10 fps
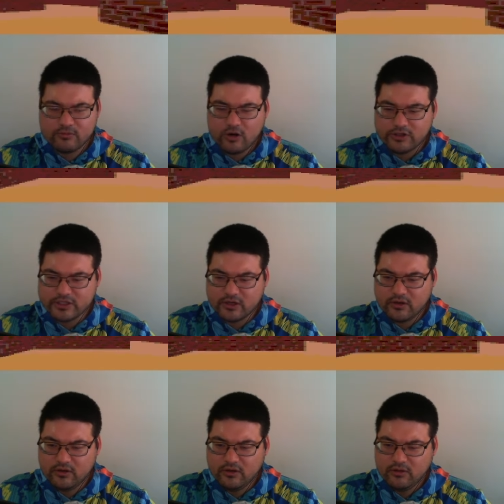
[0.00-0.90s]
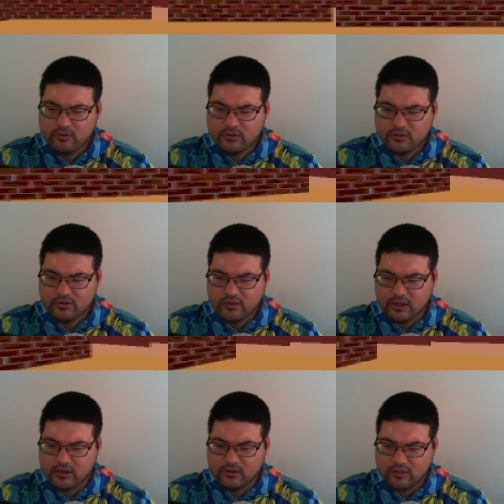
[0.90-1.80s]
causing
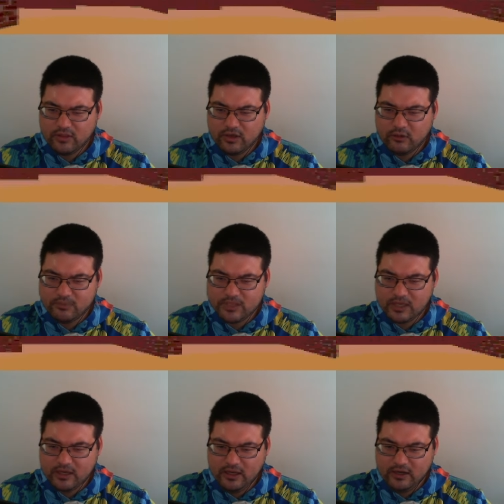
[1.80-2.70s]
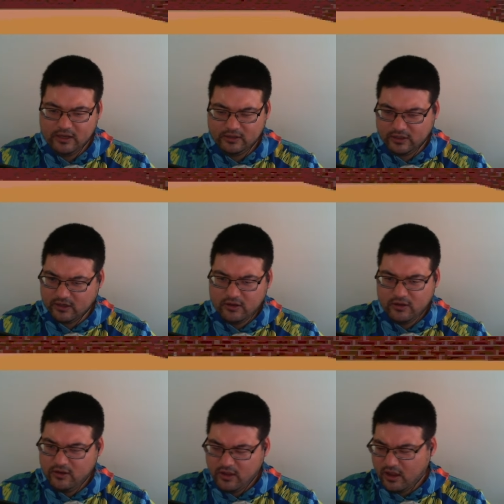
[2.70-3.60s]
the interrupt to get hit in like
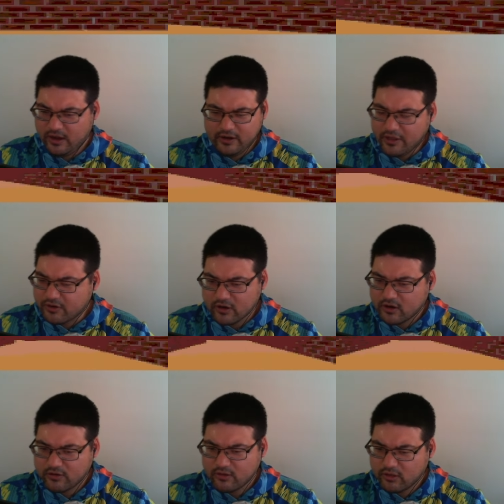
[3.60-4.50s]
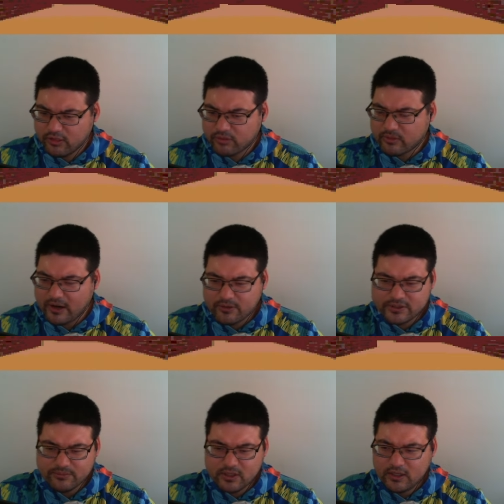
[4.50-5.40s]
another thread or
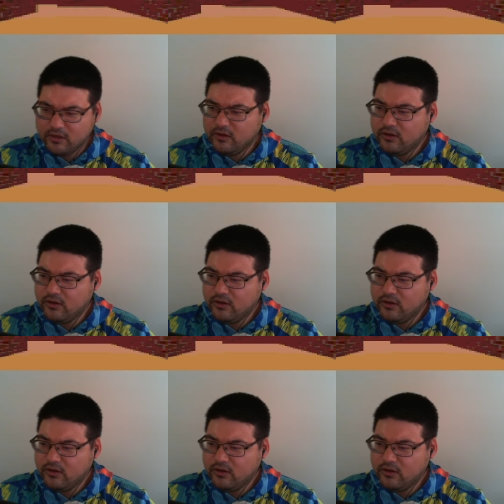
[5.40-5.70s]
something?